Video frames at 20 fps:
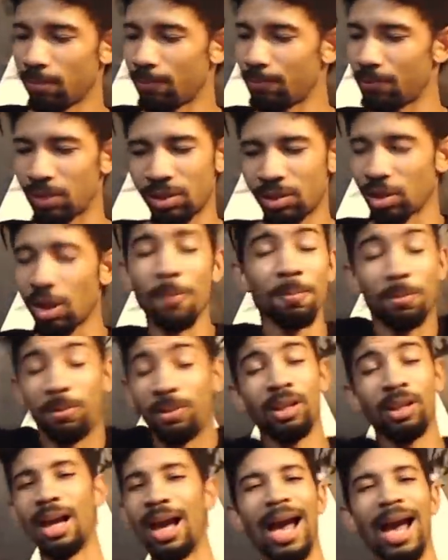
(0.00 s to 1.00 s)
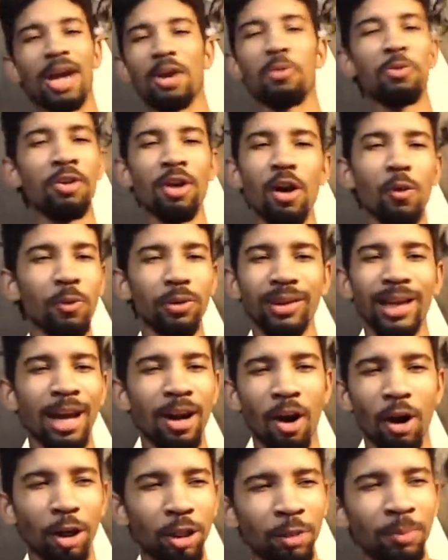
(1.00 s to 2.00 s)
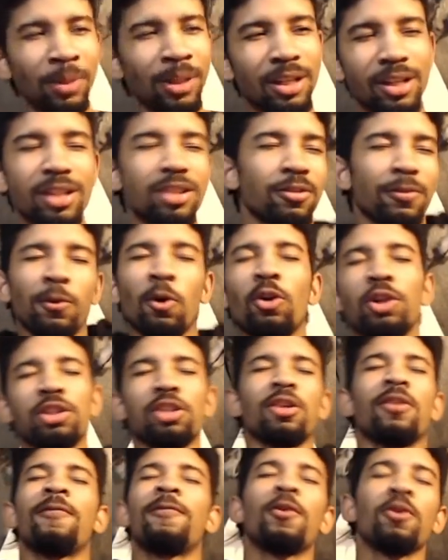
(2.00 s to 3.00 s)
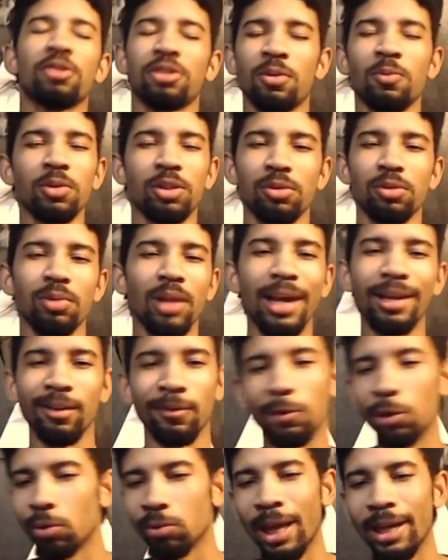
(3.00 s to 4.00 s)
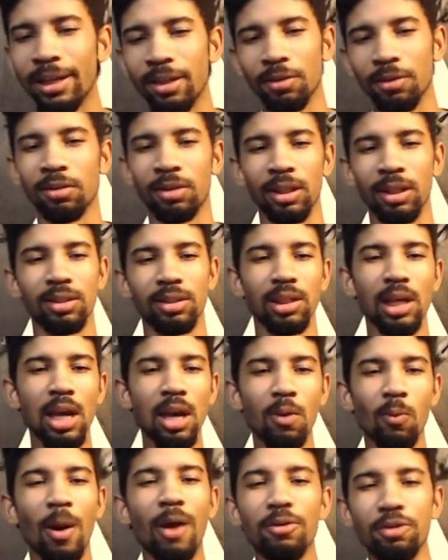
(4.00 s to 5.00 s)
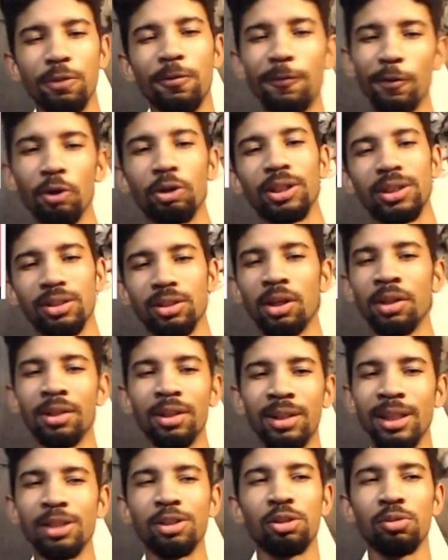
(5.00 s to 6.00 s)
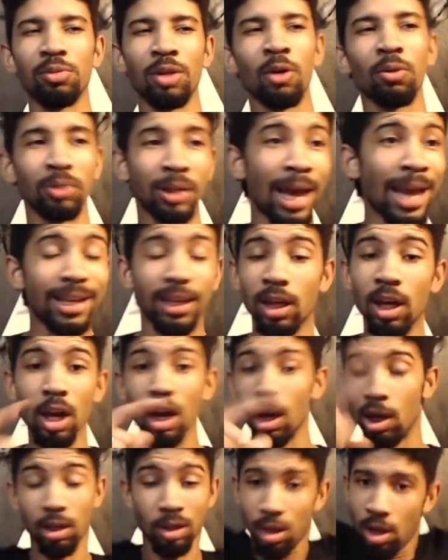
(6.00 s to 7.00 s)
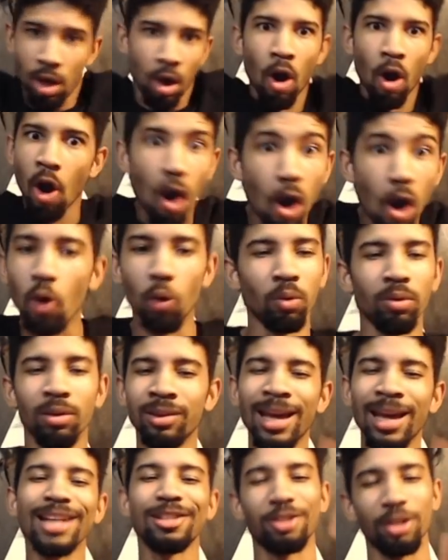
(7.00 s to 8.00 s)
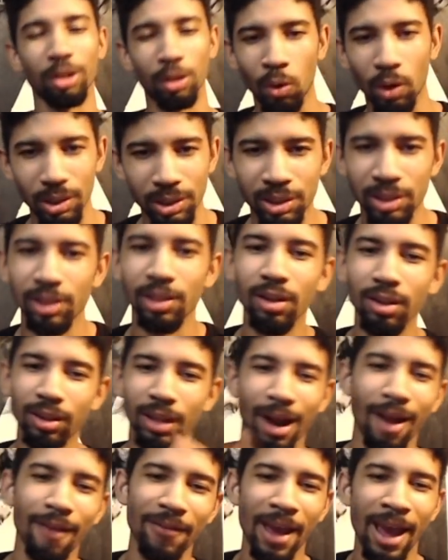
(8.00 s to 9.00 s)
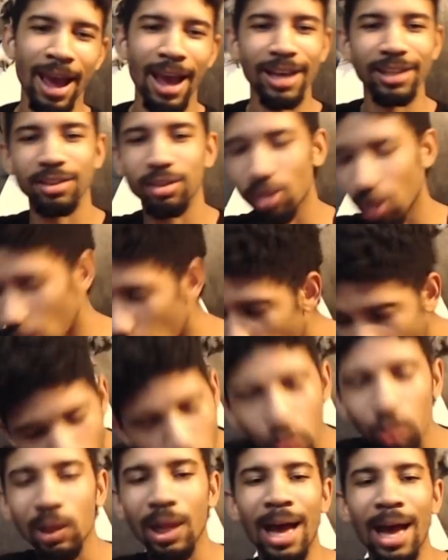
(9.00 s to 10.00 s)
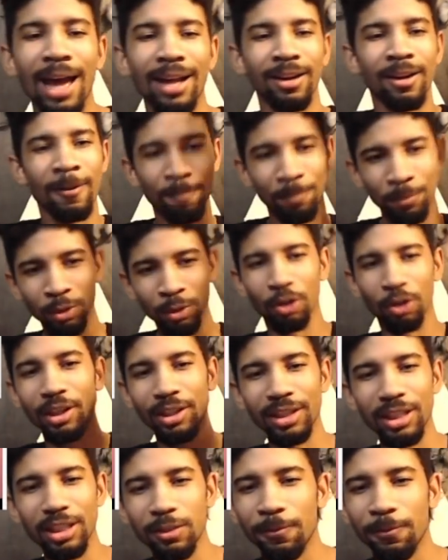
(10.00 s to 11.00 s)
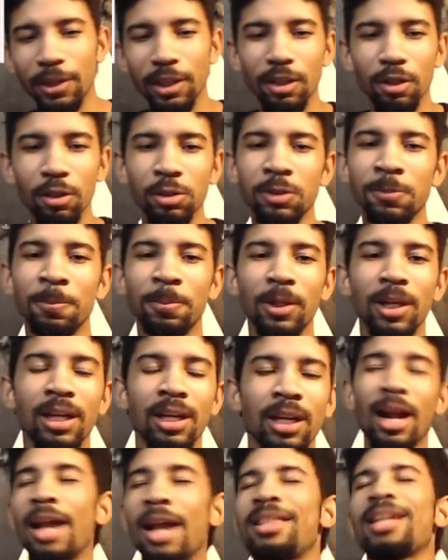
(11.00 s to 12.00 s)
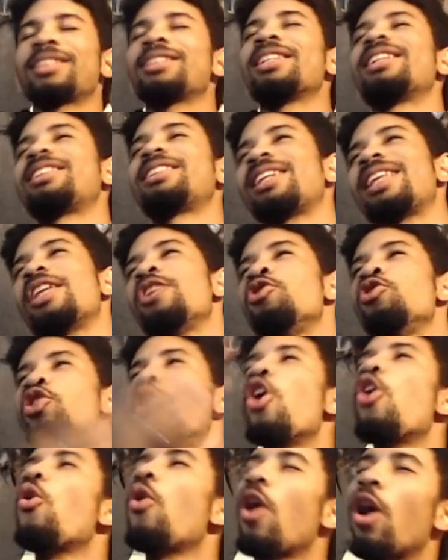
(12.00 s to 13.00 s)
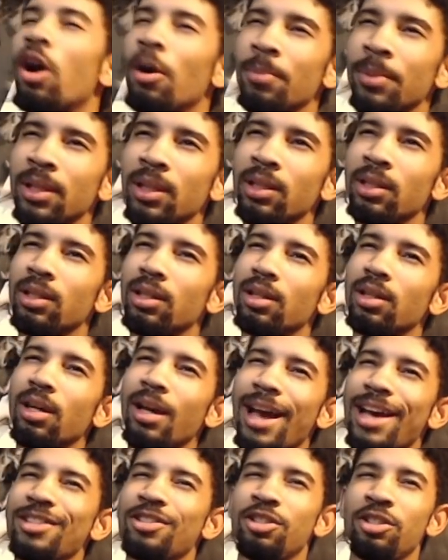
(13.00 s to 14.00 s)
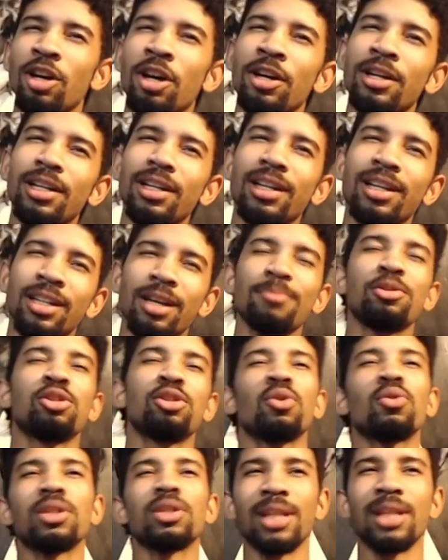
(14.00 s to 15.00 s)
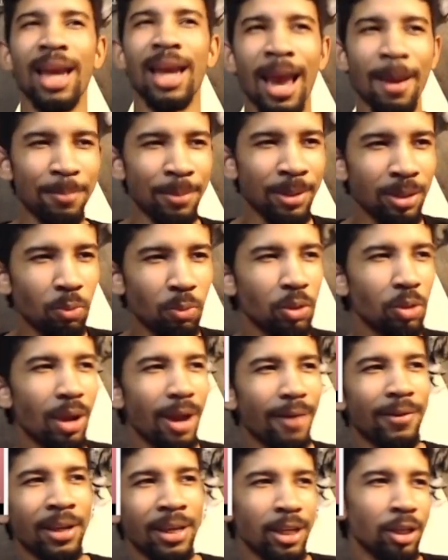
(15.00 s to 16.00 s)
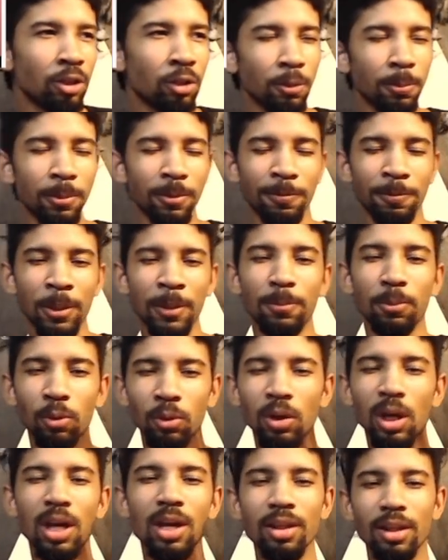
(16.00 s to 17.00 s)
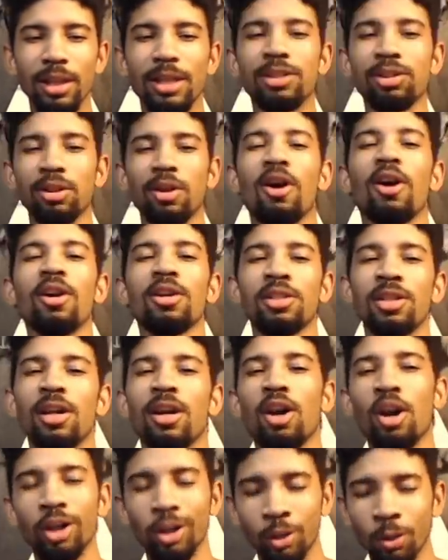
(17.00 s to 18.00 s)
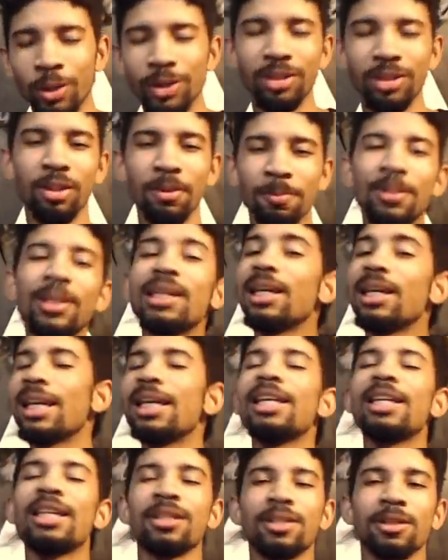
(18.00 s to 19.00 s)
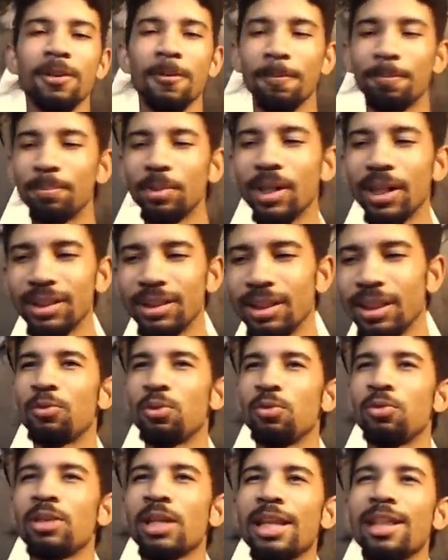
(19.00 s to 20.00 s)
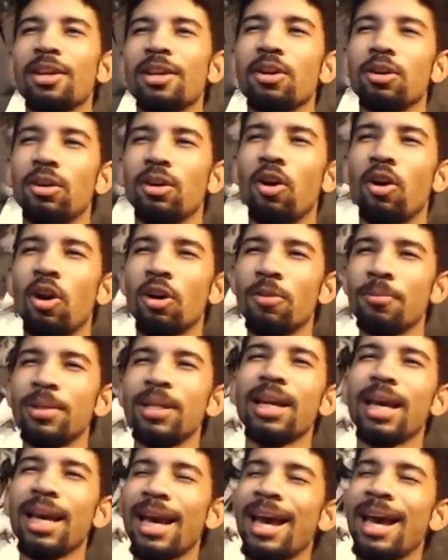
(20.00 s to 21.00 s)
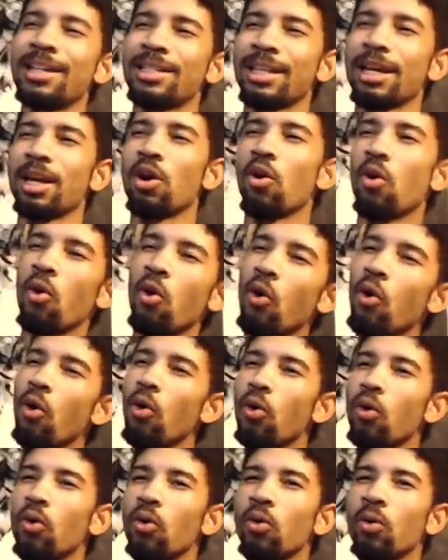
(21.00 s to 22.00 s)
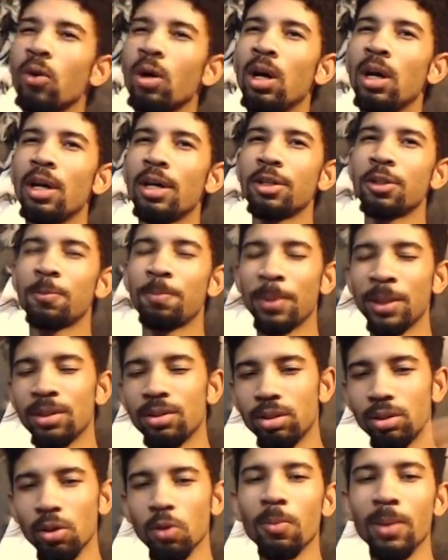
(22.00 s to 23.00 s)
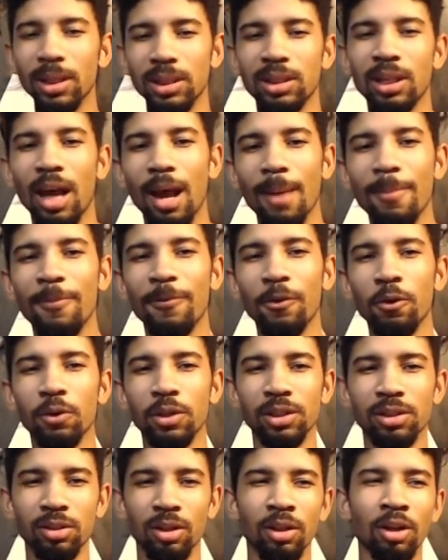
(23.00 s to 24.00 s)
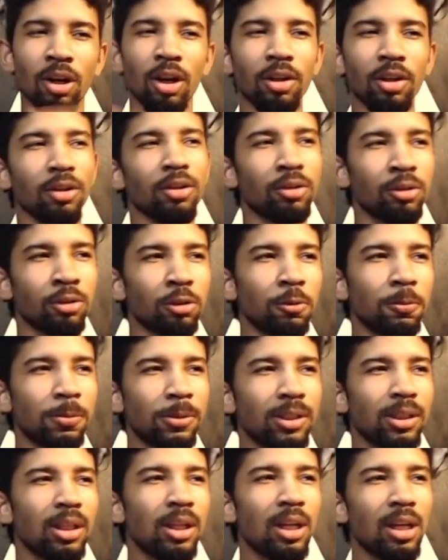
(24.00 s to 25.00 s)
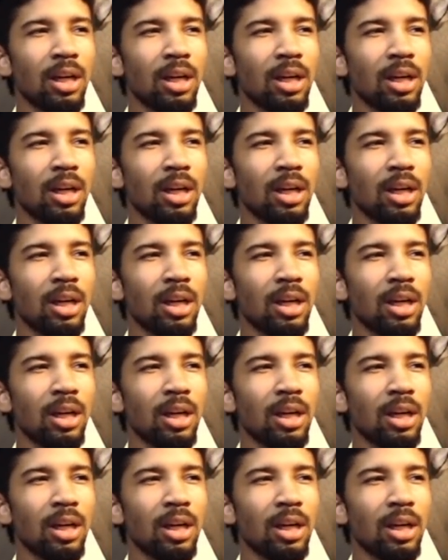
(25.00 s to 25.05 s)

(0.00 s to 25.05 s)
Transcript: something. I don't know what that argument is. Of course, you're going to focus on what you like. If you don't like other things, why would you focus on the things you don't like? Oh, that's a question that I've asked a whole lot during these videos. But that's not to say that no army has done it, because I'm sure it's happened. When you have any group of people this large, there are going to be idiots. But to say that army as a whole spends too much time focused on other groups